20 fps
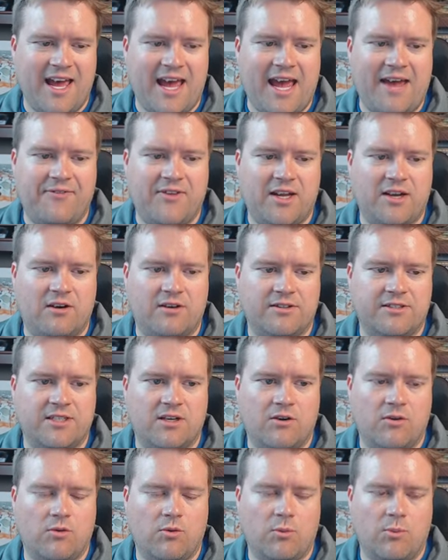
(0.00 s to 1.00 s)
And then
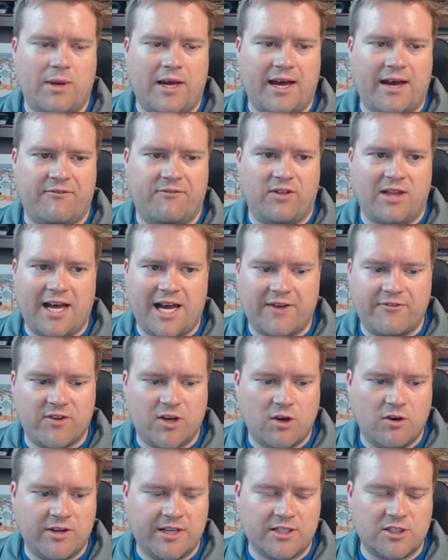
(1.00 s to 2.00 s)
also we have live
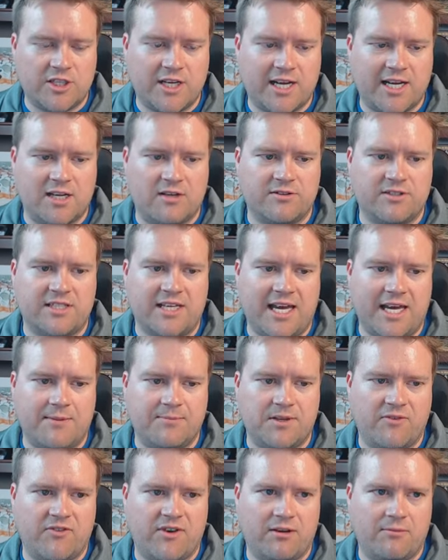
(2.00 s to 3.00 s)
coding channels, game
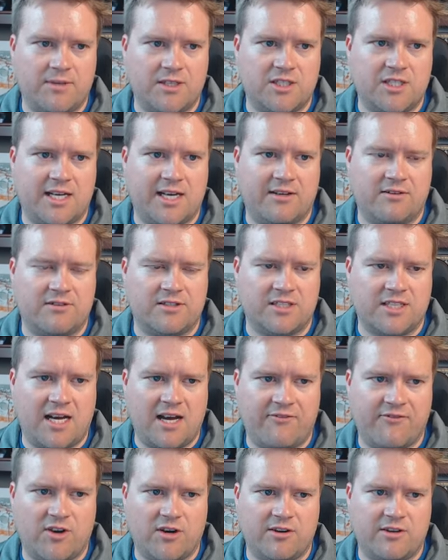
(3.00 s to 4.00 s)
development channels,
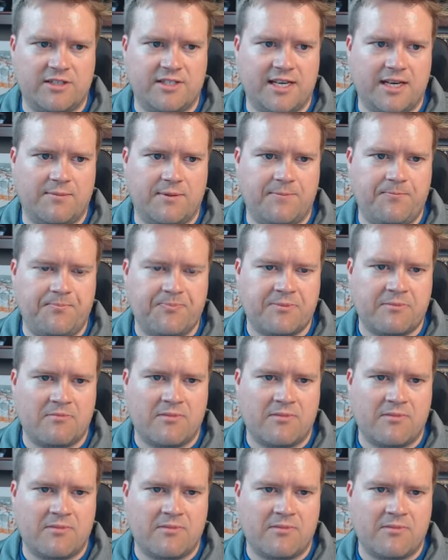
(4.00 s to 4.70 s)
software entertainment,